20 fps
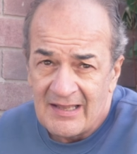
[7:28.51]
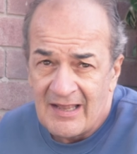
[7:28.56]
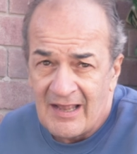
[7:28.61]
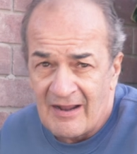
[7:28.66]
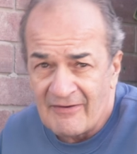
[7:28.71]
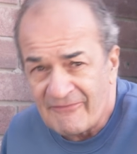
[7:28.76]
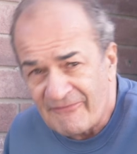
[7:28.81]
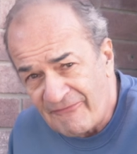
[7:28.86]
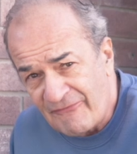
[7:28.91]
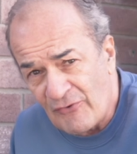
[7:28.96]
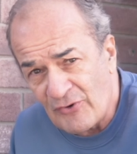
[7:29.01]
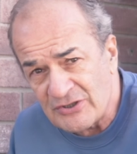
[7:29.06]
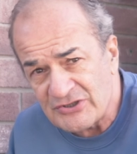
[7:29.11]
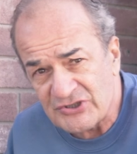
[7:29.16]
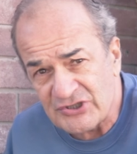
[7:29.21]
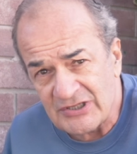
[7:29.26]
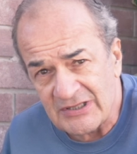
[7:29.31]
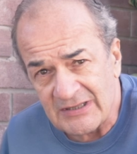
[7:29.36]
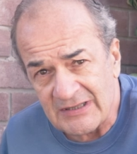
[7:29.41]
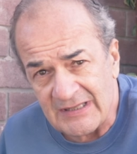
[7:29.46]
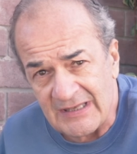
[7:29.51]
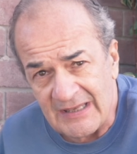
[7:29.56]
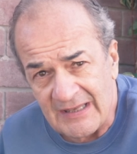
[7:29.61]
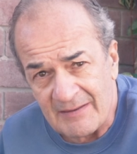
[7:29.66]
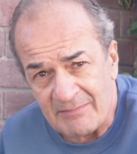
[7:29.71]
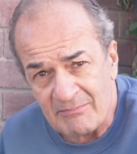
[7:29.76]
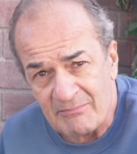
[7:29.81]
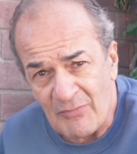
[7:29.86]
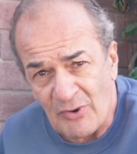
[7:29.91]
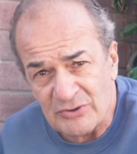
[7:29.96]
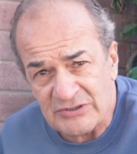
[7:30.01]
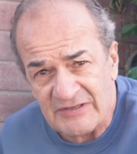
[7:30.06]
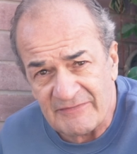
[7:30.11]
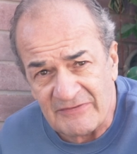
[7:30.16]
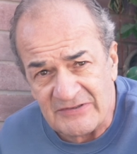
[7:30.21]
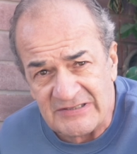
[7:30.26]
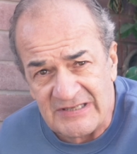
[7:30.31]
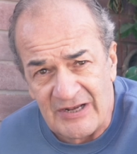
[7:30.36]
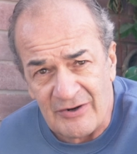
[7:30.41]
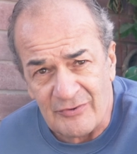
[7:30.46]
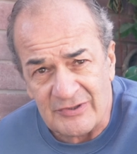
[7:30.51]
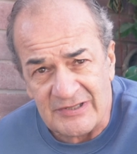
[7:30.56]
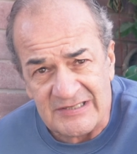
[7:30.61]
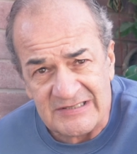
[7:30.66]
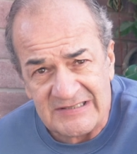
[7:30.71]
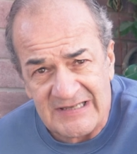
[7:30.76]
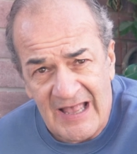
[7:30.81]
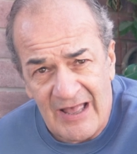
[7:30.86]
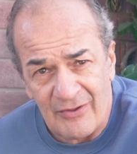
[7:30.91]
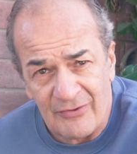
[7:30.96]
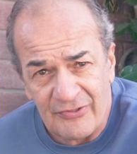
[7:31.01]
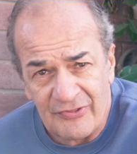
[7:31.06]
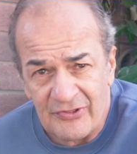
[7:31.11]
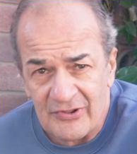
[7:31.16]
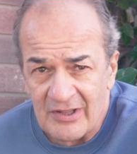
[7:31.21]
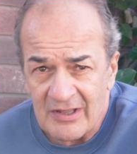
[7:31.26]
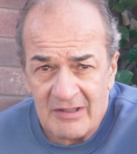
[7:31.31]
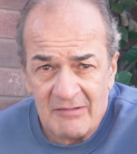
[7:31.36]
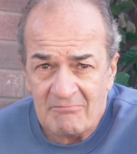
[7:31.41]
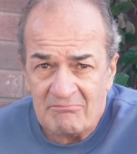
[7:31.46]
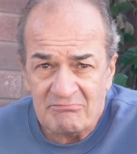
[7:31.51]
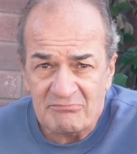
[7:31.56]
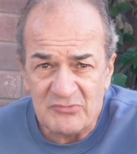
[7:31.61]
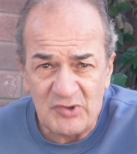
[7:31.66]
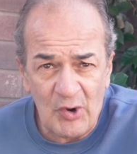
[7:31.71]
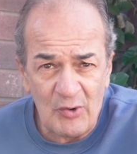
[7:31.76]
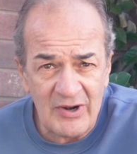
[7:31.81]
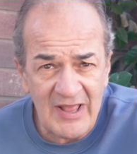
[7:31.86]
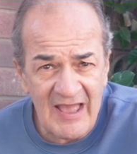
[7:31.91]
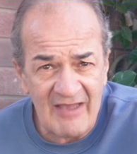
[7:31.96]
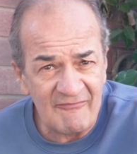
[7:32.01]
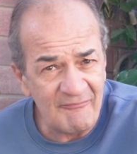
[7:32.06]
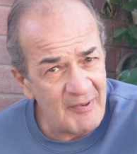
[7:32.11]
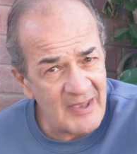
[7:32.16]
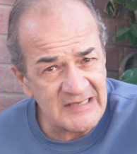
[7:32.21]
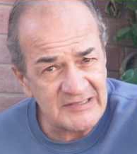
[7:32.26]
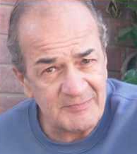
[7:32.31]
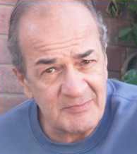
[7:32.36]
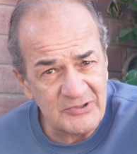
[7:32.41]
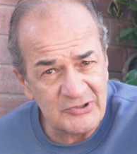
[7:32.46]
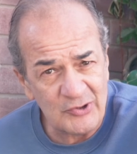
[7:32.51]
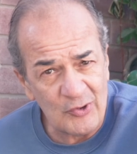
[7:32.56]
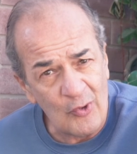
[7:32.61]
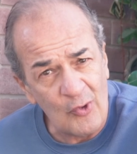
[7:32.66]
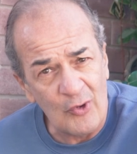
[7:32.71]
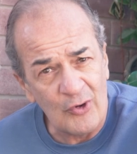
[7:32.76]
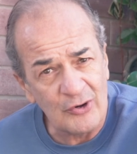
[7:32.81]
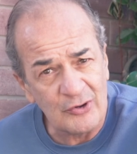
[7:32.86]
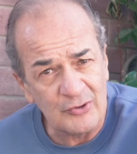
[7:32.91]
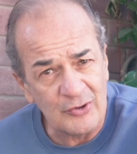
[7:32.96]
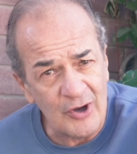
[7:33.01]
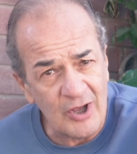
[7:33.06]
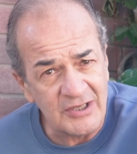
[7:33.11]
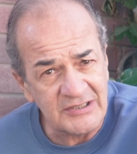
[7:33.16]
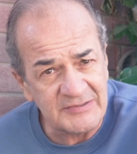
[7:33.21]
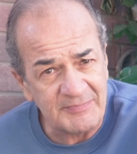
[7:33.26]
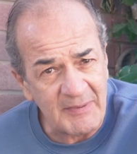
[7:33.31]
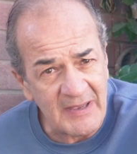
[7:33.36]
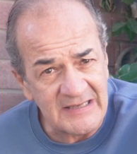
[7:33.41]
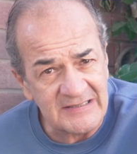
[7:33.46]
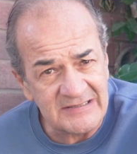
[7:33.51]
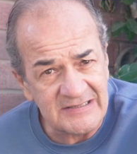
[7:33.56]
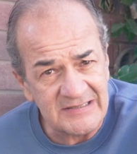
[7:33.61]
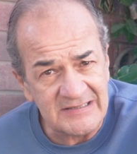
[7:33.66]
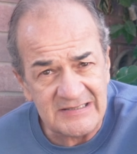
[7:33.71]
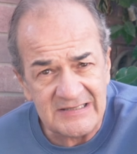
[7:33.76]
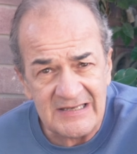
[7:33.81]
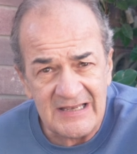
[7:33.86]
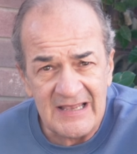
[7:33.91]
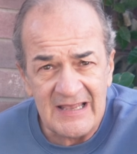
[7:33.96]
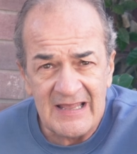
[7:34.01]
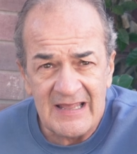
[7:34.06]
Unfortunately, most of us here in the South don't have basements or crawl spaces.